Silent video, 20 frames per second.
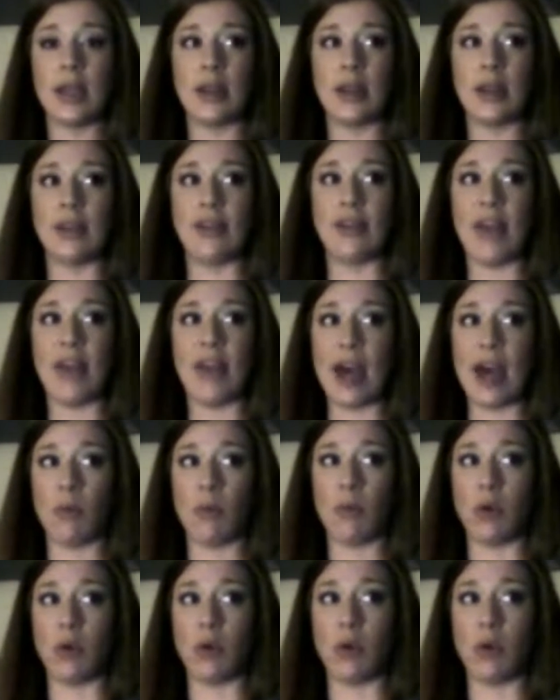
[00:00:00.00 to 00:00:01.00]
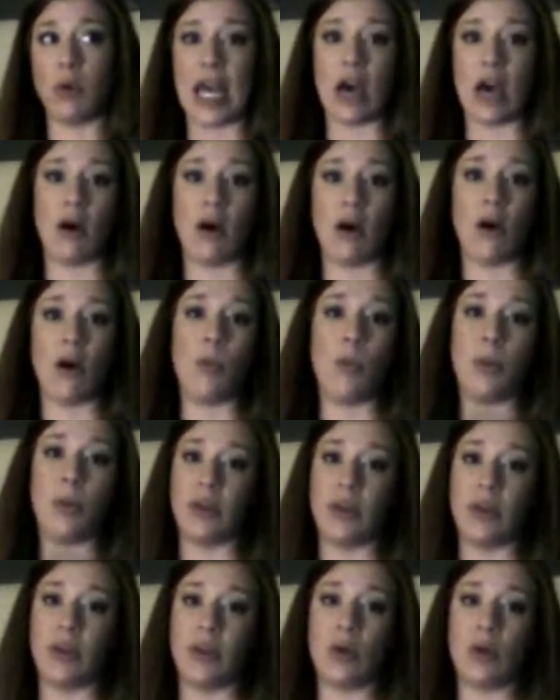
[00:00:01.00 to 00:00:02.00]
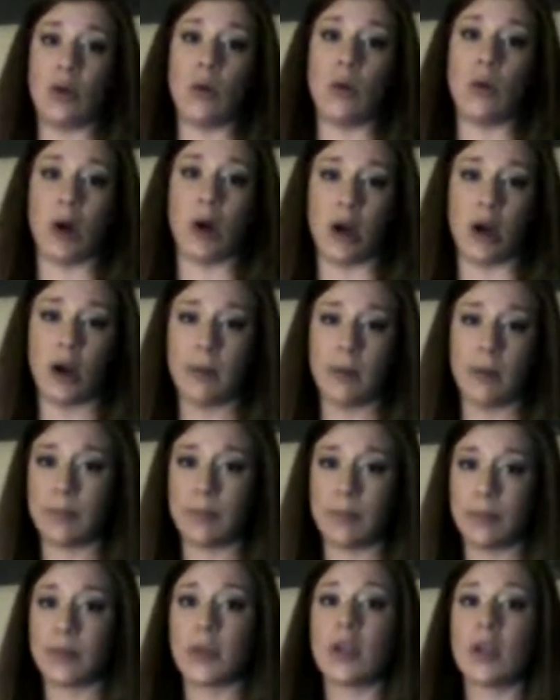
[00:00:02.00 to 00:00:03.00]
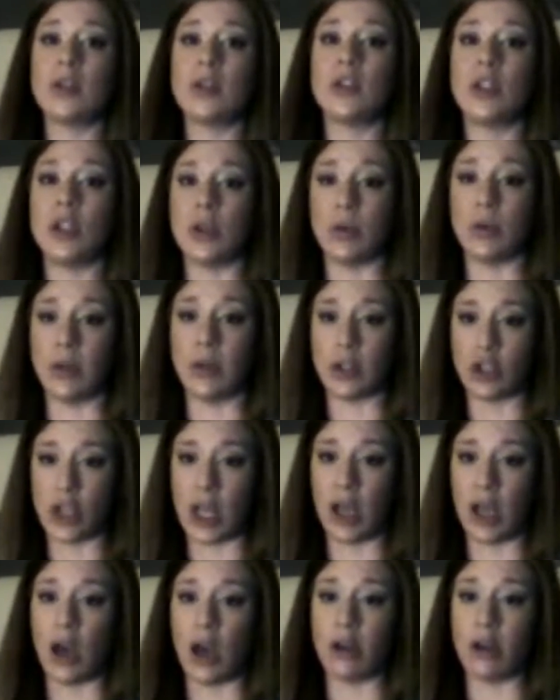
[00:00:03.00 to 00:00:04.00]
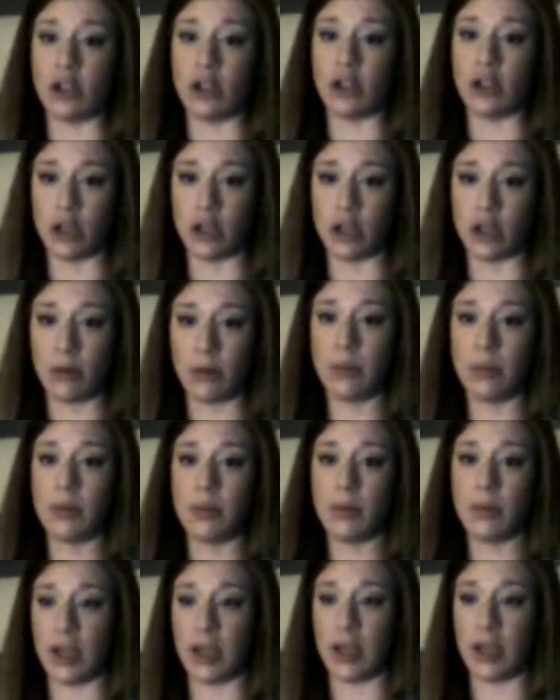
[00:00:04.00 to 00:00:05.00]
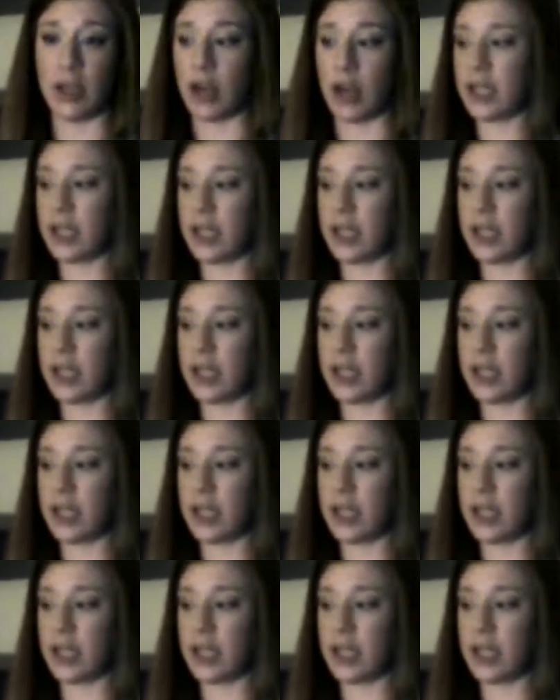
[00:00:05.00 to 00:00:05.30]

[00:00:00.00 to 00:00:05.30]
that will now open the door to the Shakeology group invites.